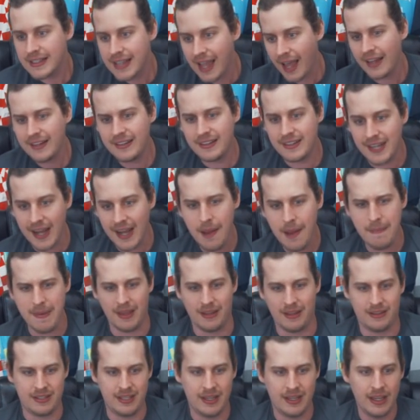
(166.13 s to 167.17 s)
God damn
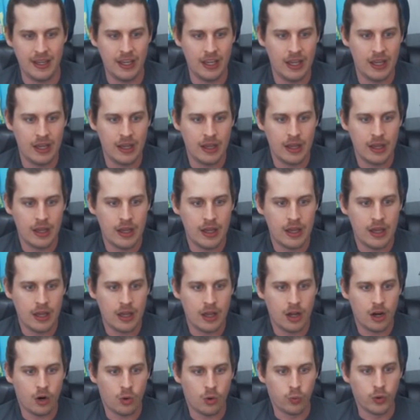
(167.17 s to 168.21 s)

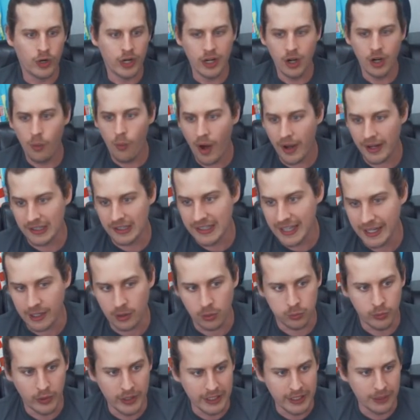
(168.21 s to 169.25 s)
it. We're going to want to link
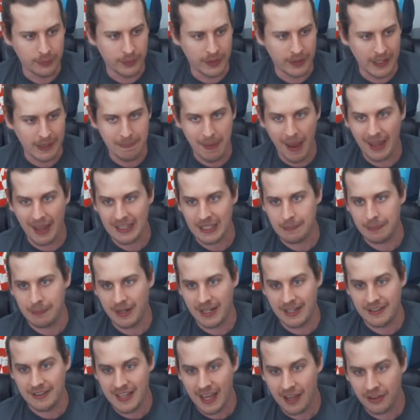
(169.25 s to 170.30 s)
really, really badly,
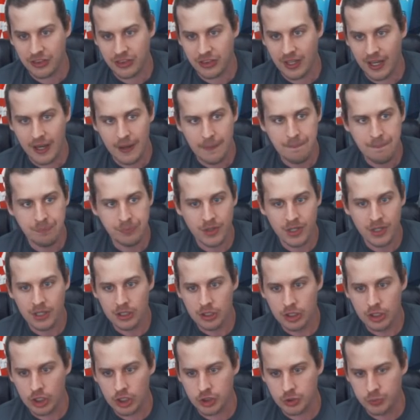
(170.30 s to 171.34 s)
but Iniesta
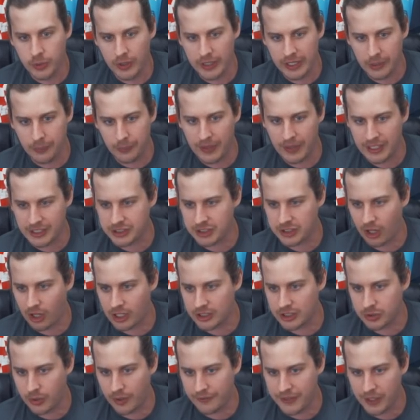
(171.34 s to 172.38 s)
looks really, really
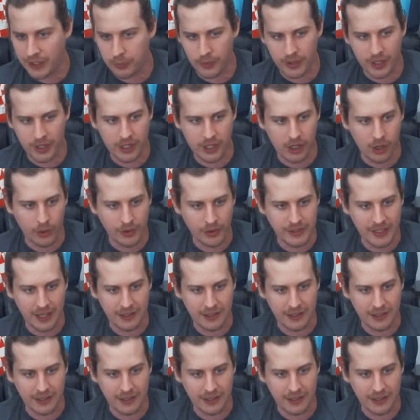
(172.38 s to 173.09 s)
solid, so I think we're going to go